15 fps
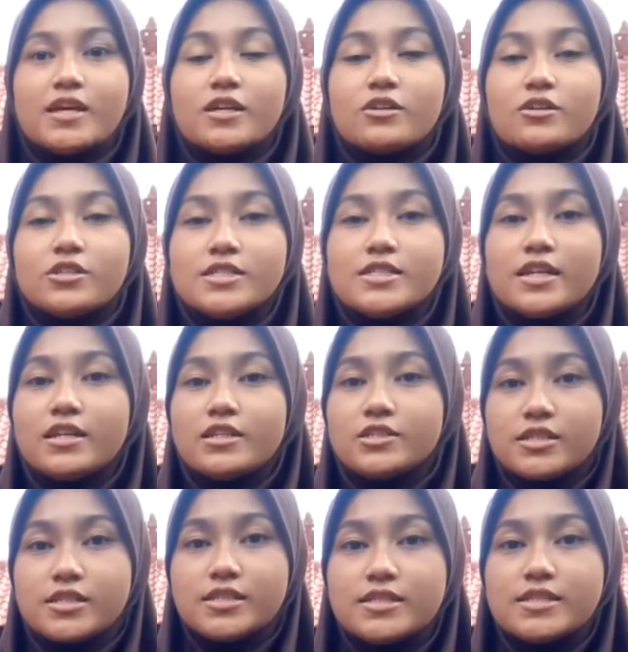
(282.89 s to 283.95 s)

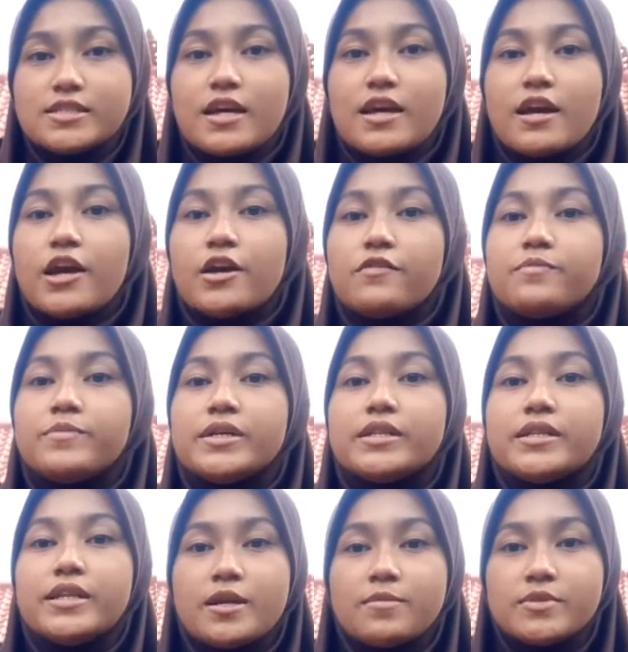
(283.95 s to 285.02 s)
Constellations have been
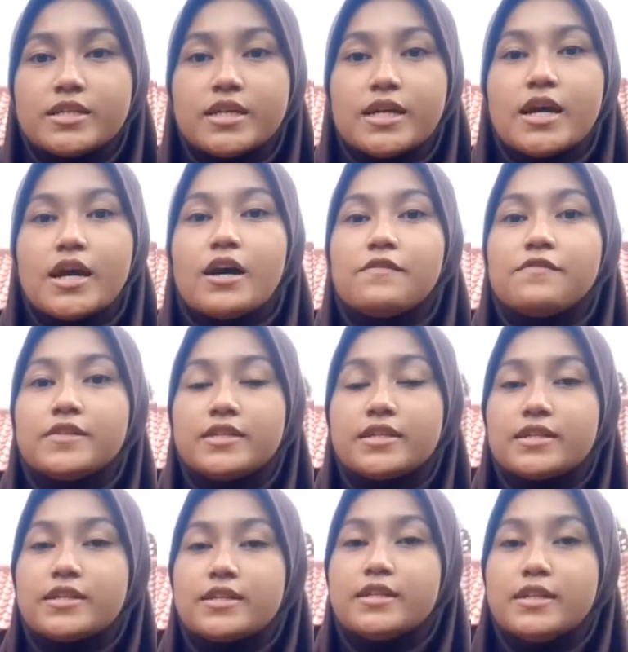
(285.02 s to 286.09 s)
named after
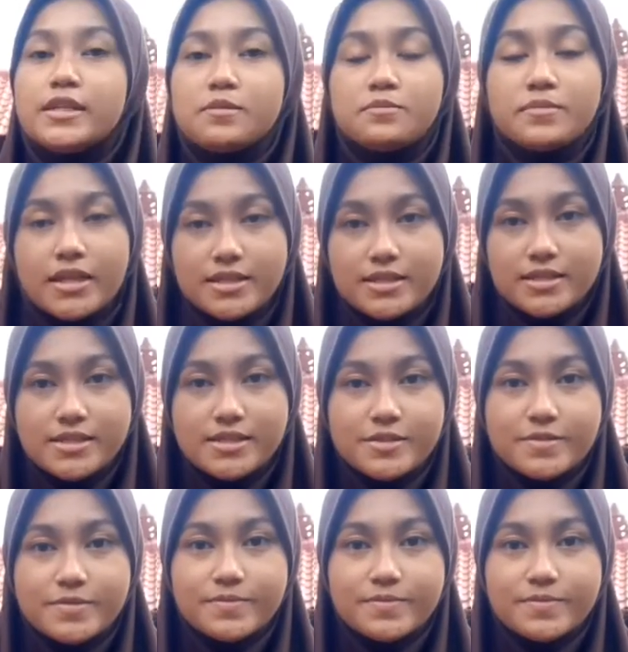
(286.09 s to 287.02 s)
Greek myths.